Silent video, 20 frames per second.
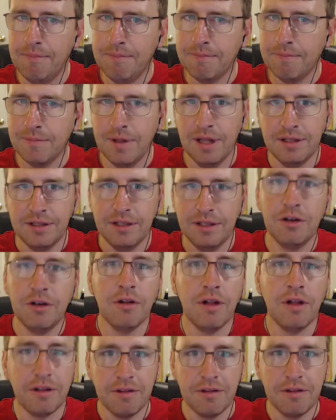
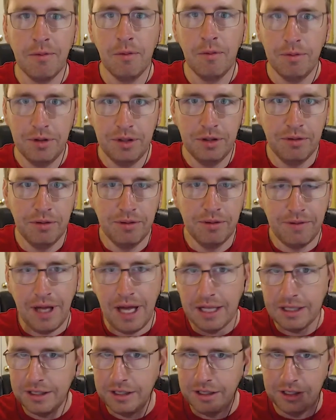Like someone would do at a
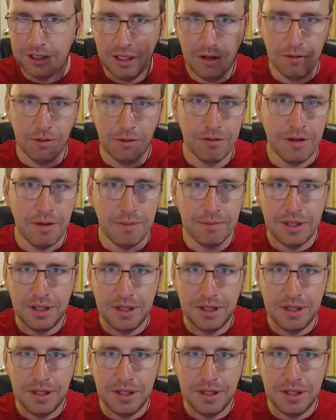fashion show or something,